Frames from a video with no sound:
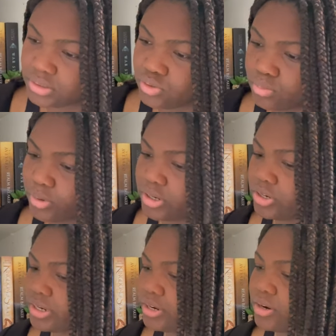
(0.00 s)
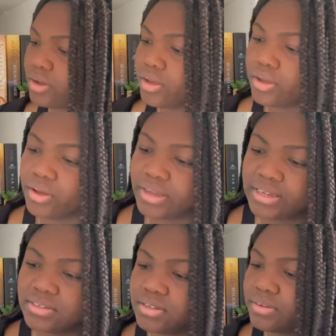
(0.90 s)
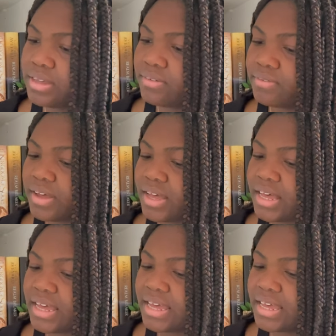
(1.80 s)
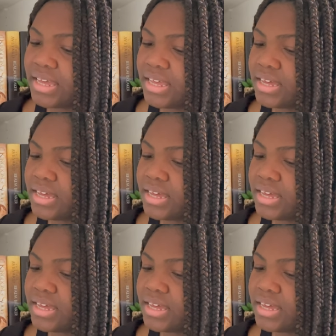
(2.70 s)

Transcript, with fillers: a two-parter here. Okay, so if I,